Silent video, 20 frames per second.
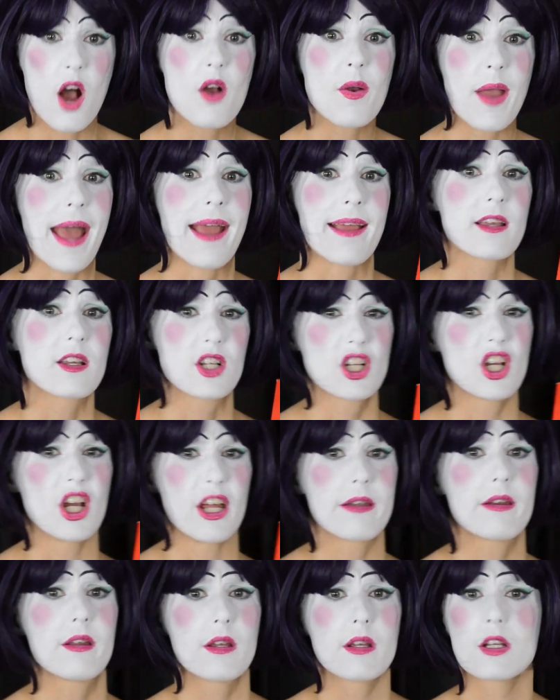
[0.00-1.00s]
Okay,
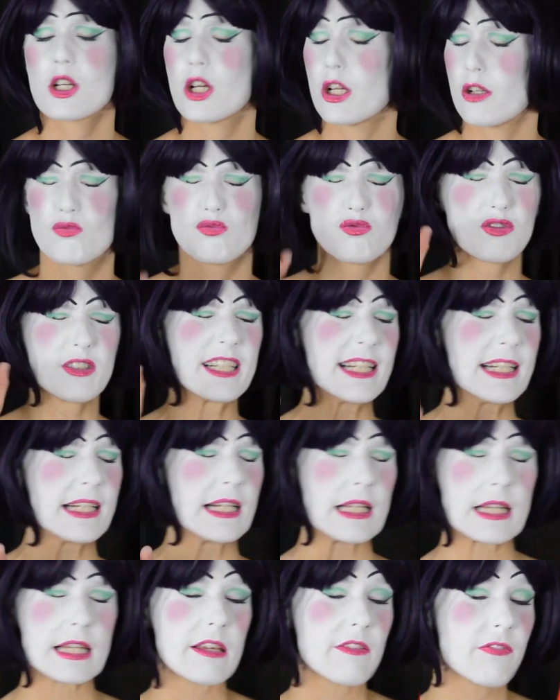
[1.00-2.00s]
good.
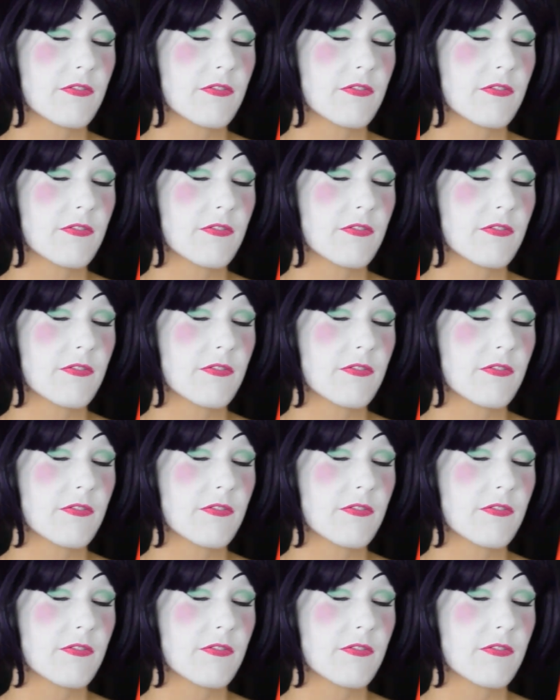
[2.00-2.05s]
Really